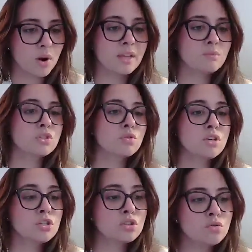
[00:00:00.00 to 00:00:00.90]
right? So
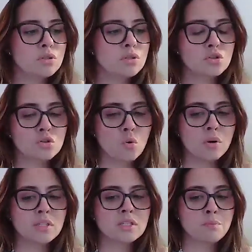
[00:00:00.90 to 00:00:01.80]
these students are
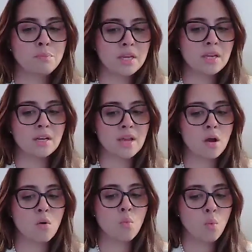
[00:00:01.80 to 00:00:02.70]
going to be
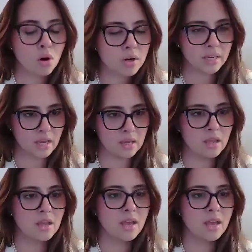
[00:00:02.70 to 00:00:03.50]
now working